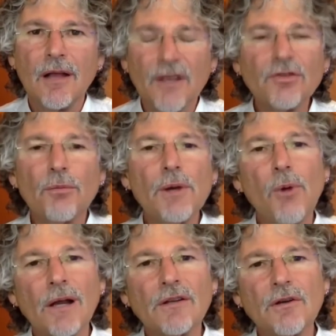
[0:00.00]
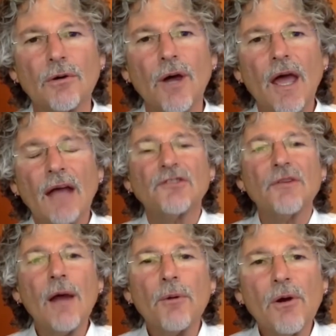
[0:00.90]
That's what we want to do. And
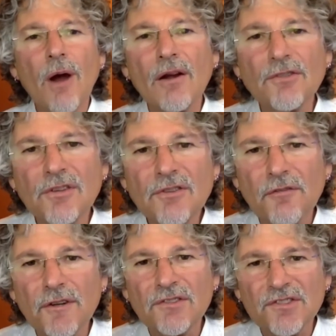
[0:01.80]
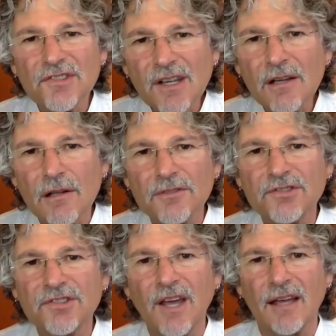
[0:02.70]
so that requires a different skill
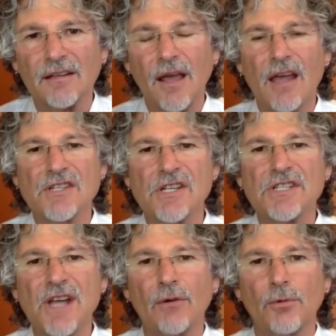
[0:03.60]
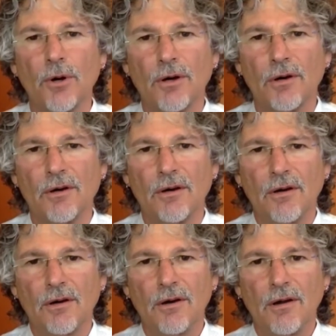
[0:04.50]
set as a sound worker.
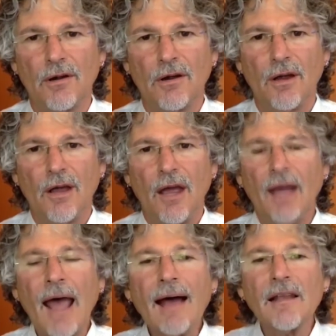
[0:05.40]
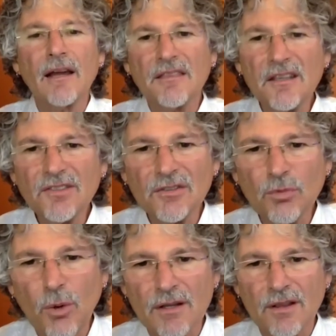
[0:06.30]
And Alec, this is
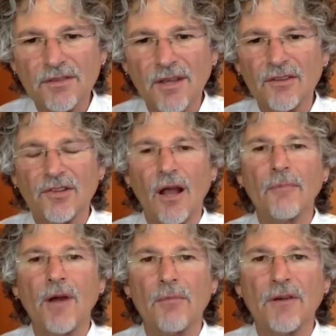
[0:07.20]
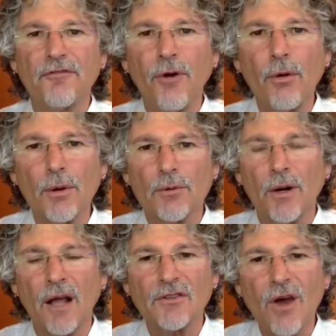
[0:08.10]
one of the things that I'm coming forward
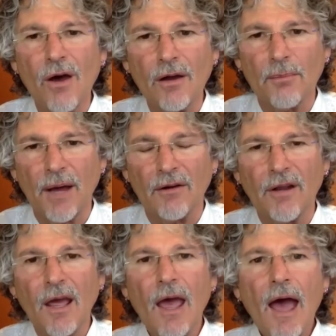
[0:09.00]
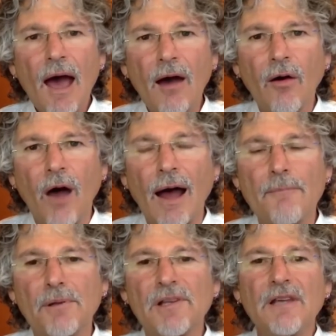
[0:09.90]
when I talk about how
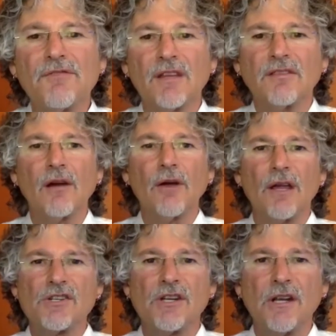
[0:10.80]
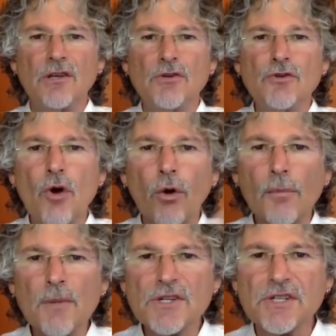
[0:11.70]
I believe that there is an
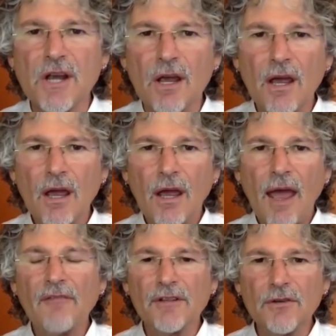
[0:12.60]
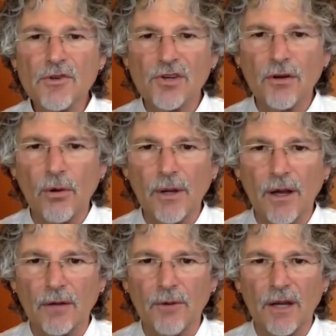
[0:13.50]
enormous evolution
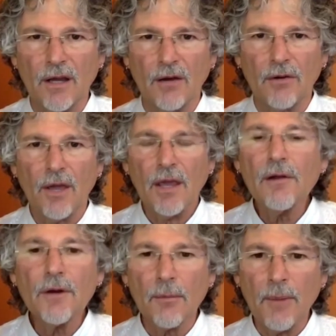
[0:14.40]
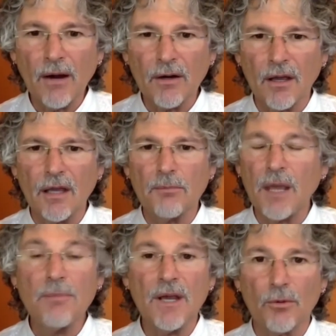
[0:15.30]
going on right now. Here in America, it
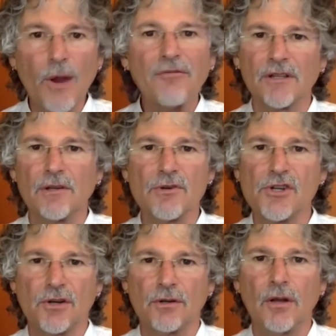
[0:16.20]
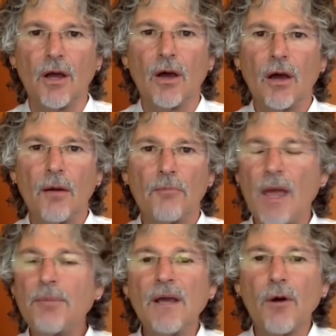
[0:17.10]
may be a revolution.
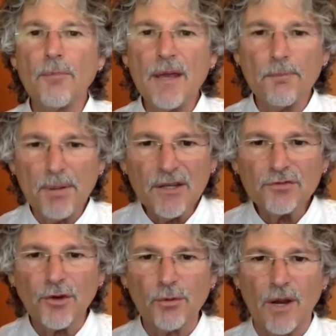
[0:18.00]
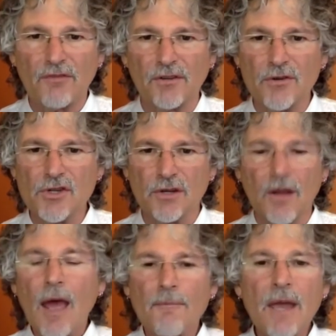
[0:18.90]
Maybe it will be a peaceful
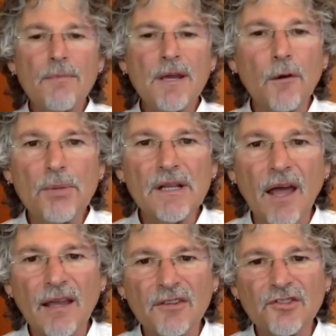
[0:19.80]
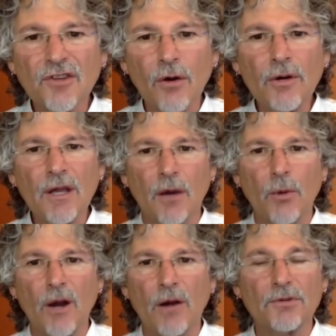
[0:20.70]
revolution. Maybe it'll be like Estonia,
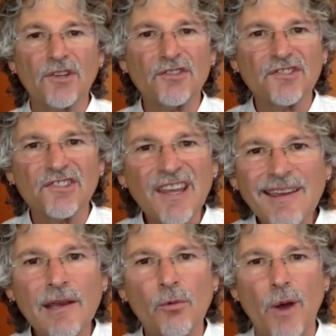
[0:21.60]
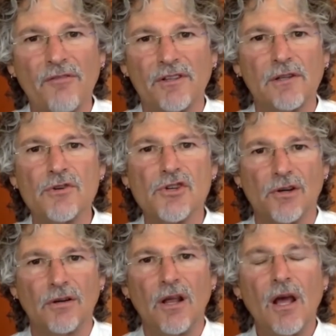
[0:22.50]
where it was a singing
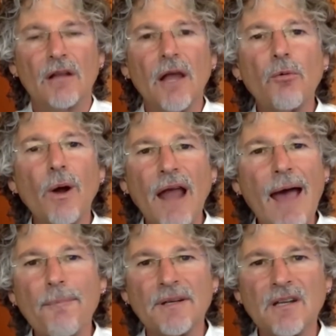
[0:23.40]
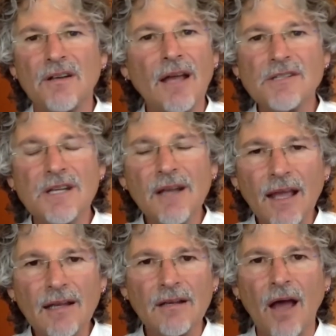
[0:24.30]
revolution, like what happened in
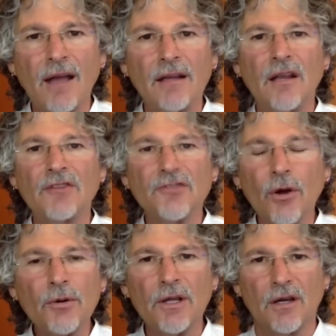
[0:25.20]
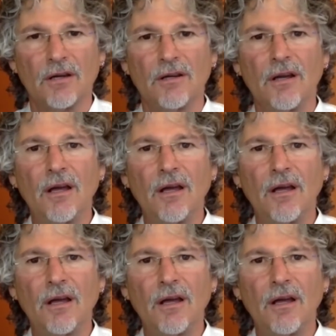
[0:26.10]
1989 in Estonia.